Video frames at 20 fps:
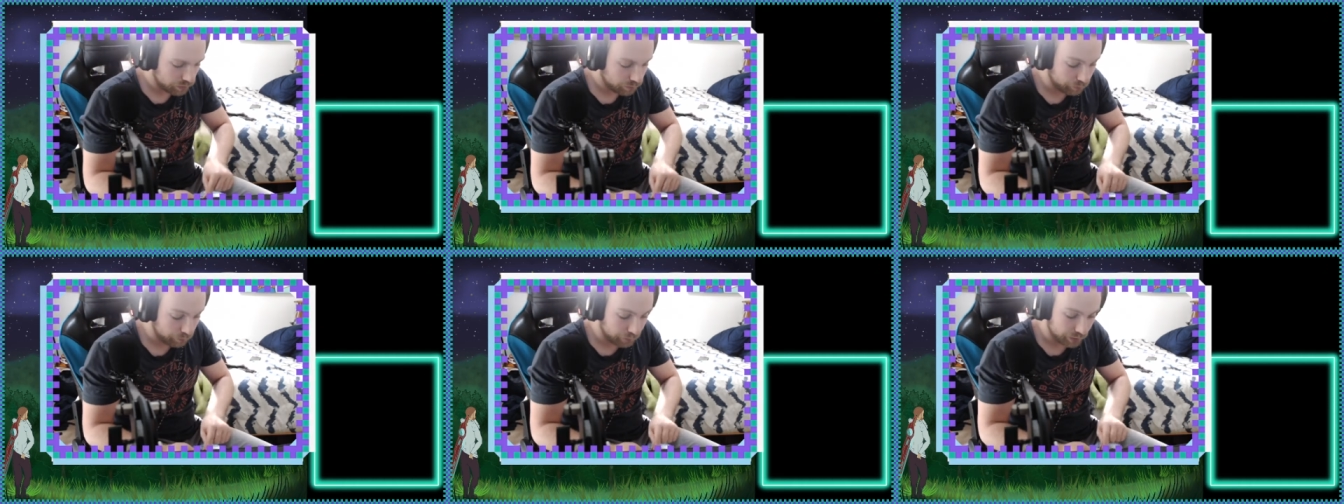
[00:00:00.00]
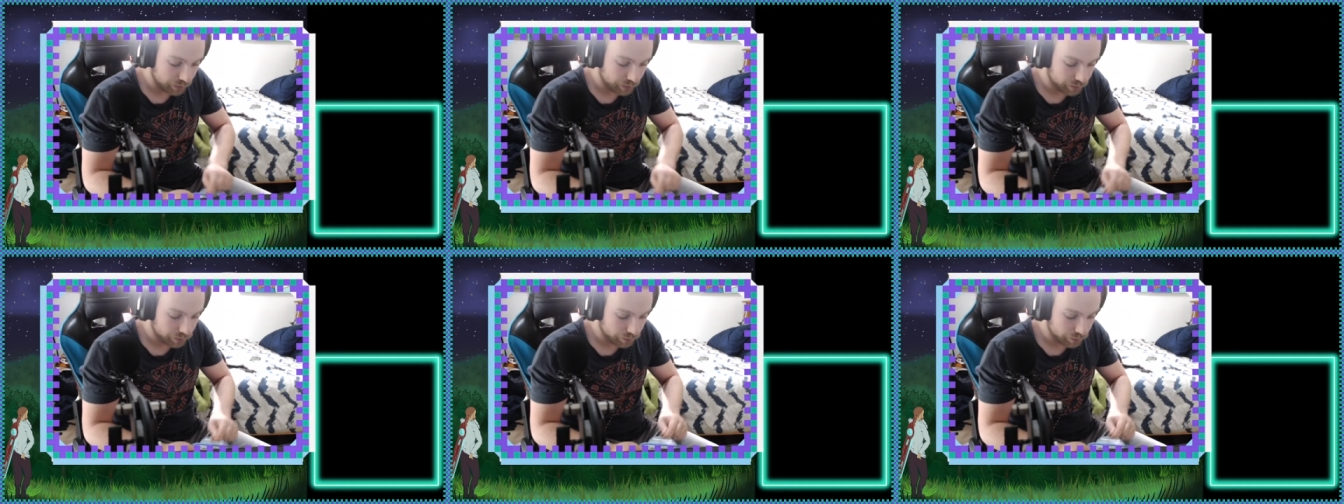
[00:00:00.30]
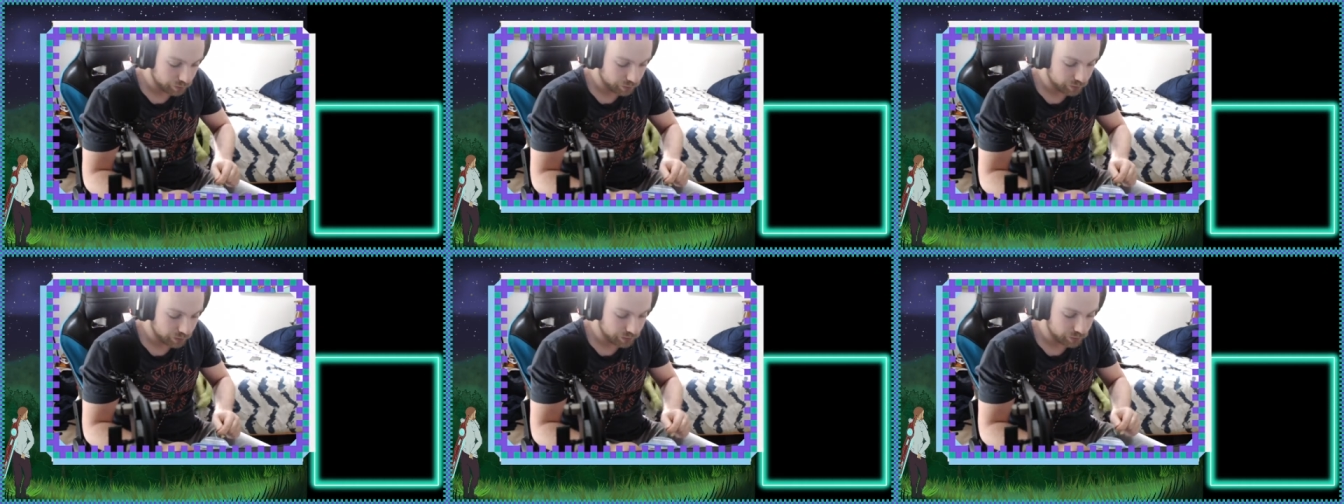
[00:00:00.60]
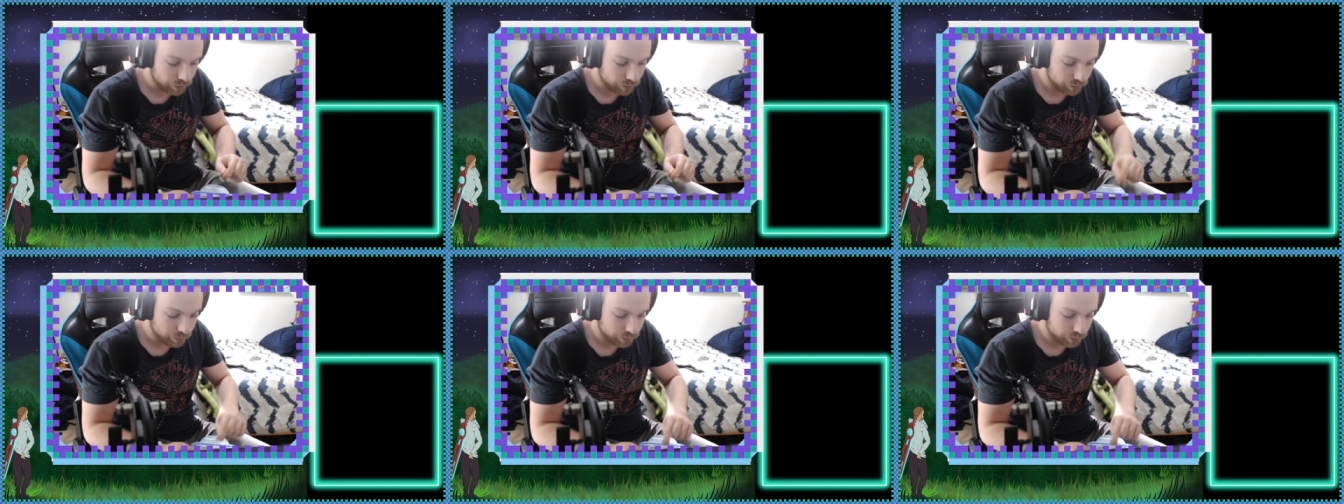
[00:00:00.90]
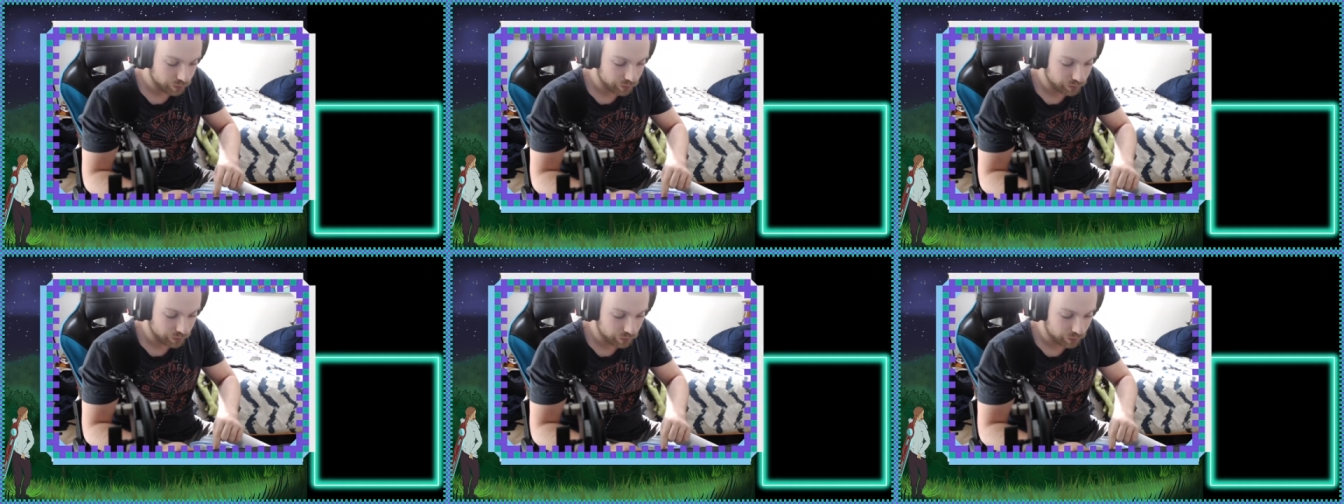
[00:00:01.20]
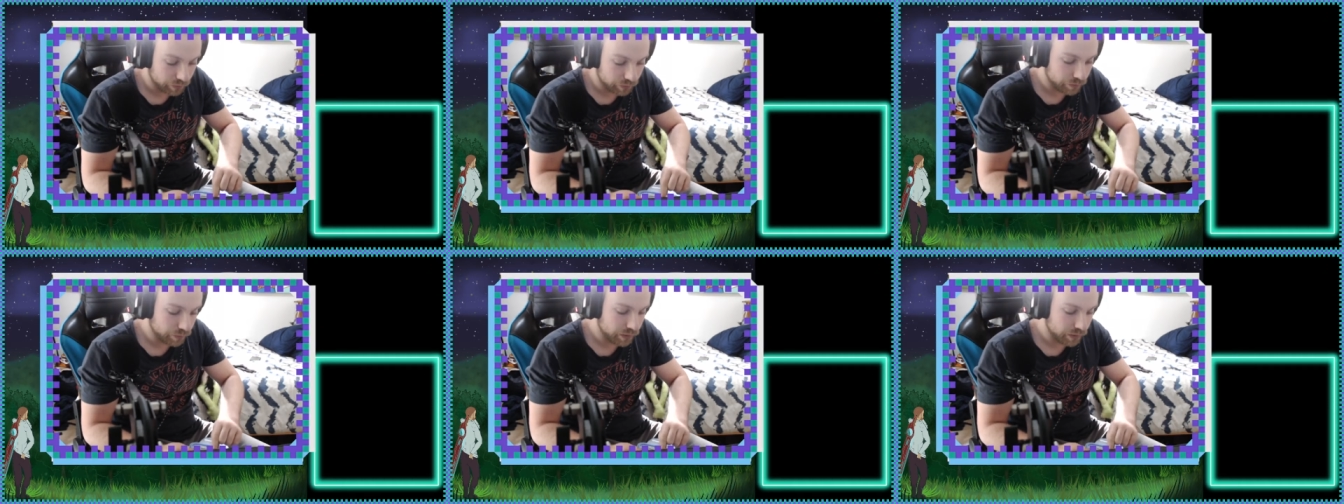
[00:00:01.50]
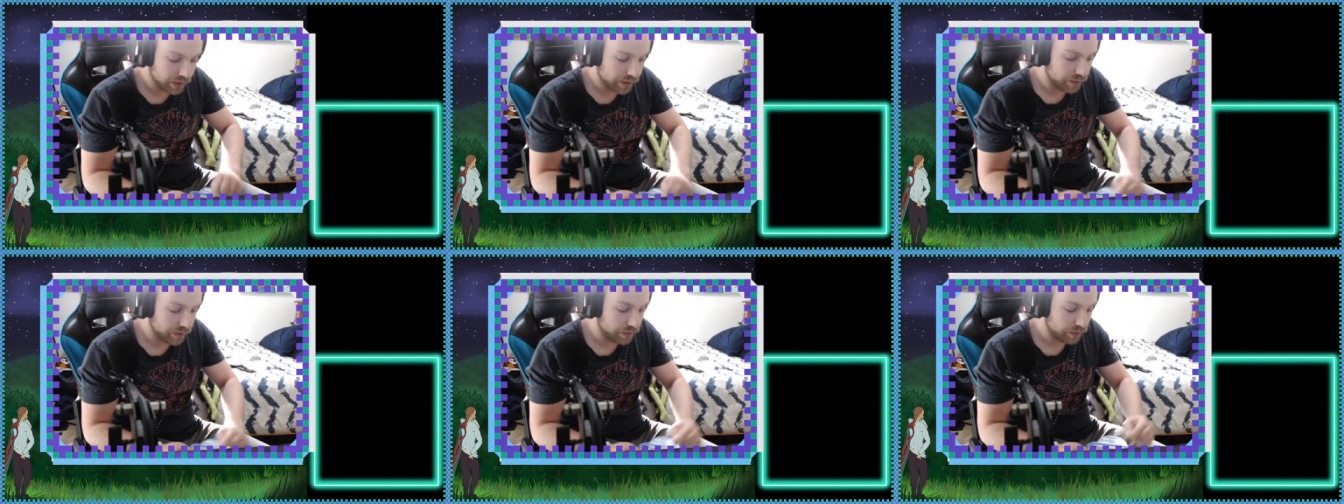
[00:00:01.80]
make sure that you put it
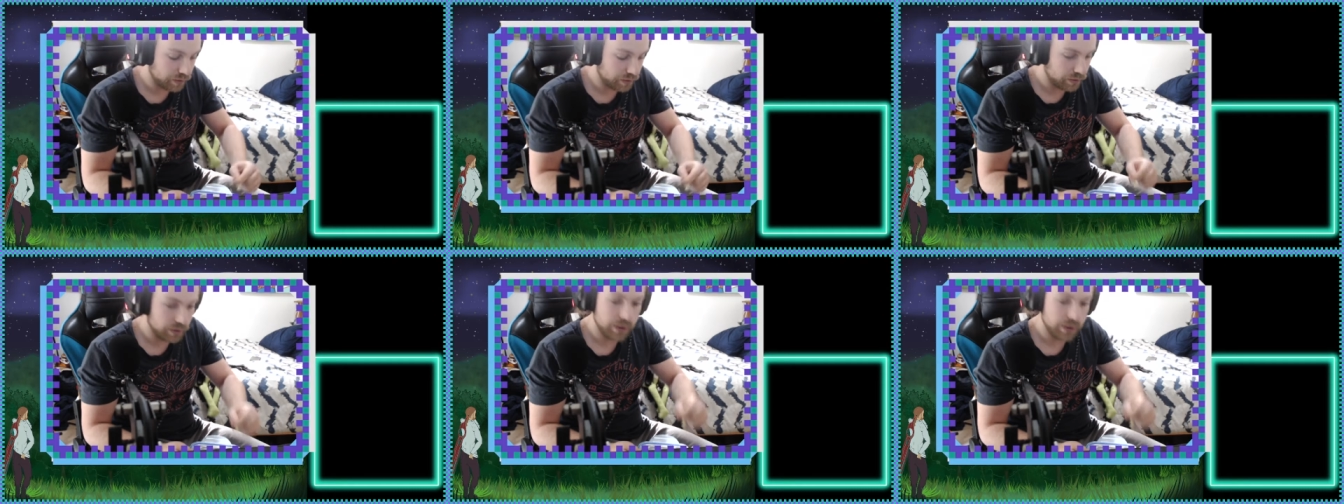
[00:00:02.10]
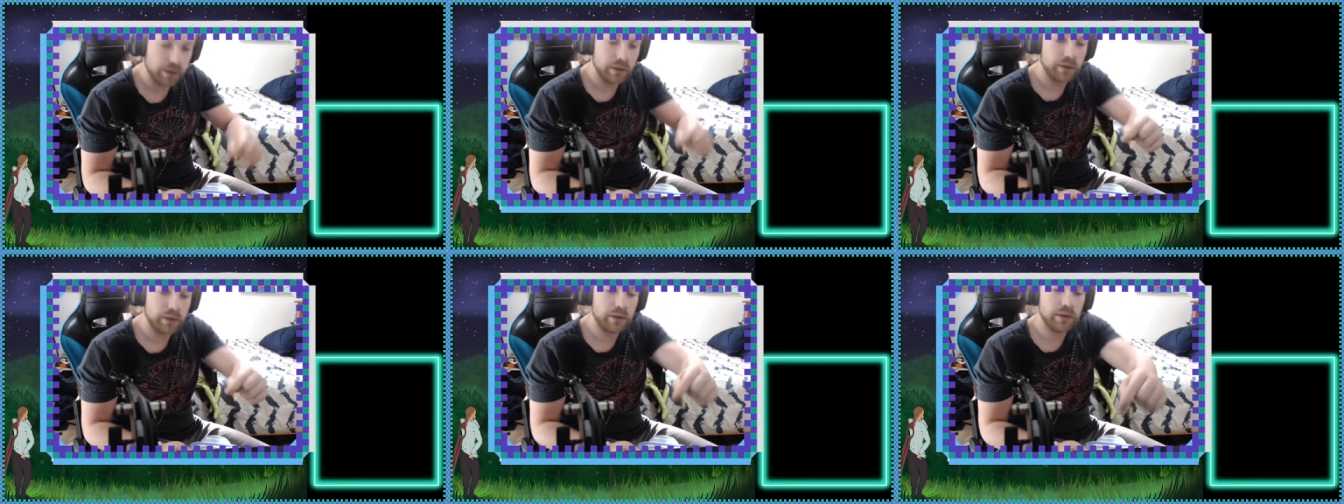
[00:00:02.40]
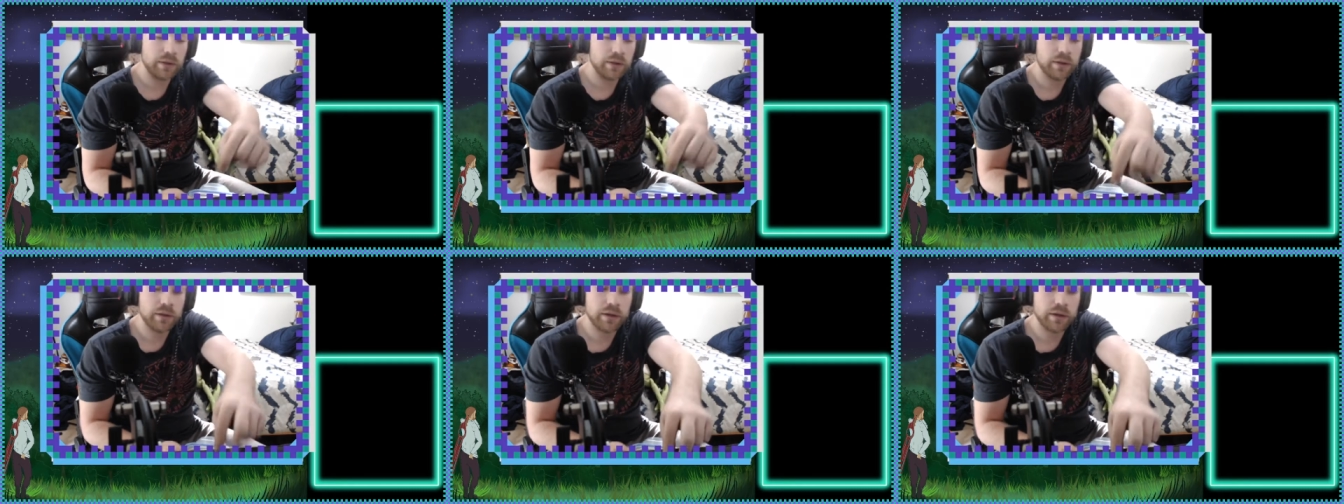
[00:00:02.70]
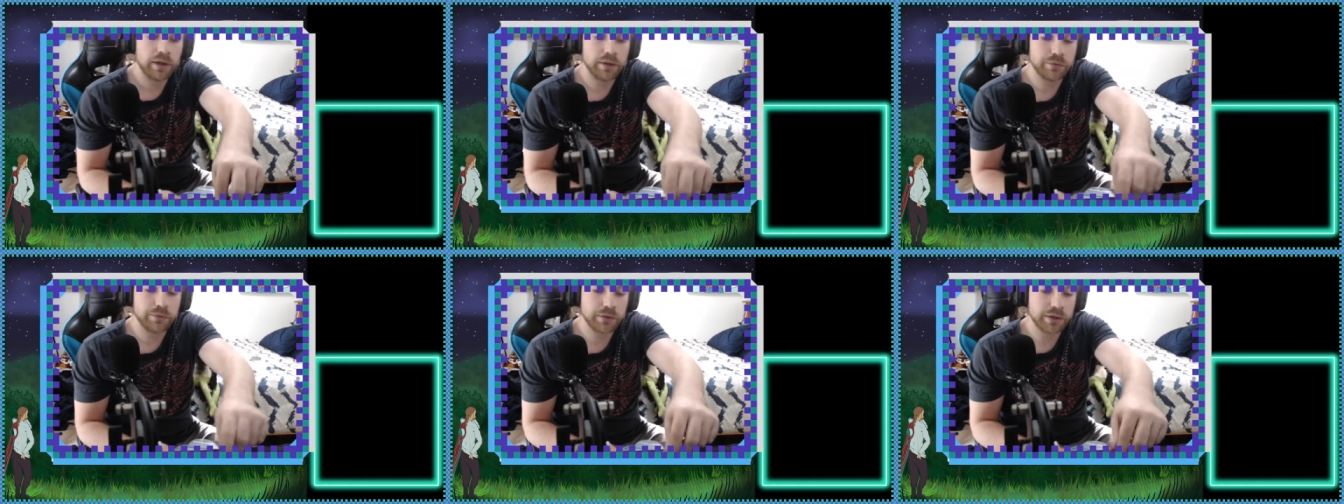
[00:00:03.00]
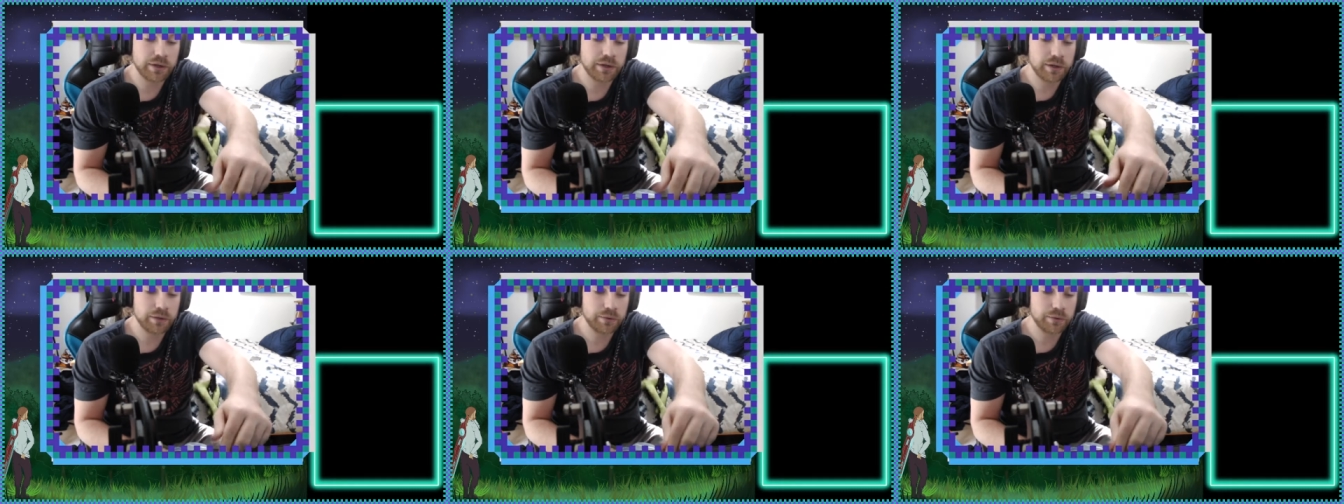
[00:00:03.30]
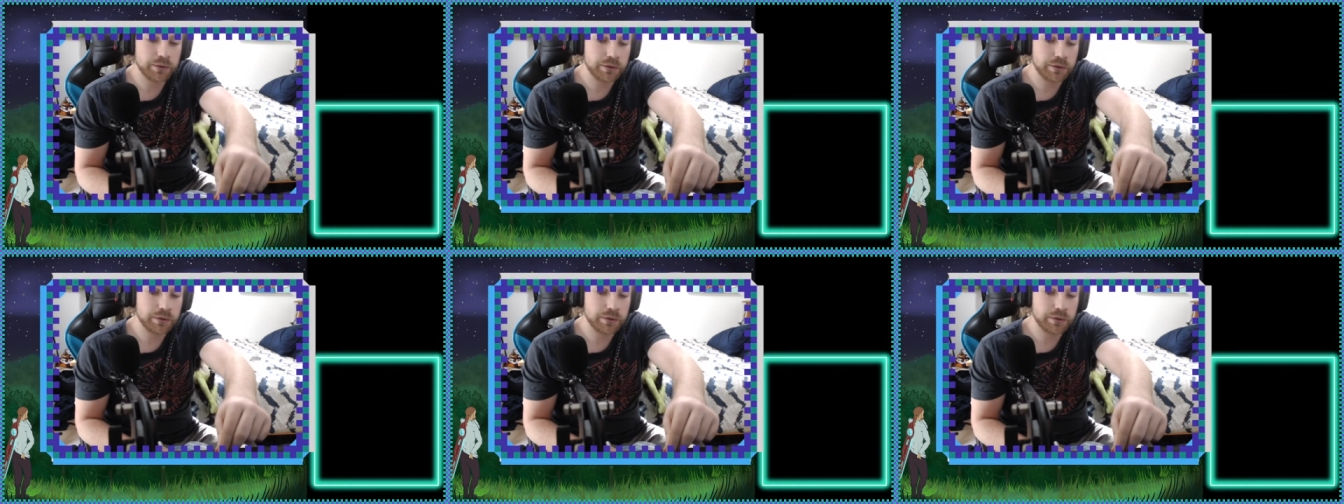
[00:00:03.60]
away. Every needle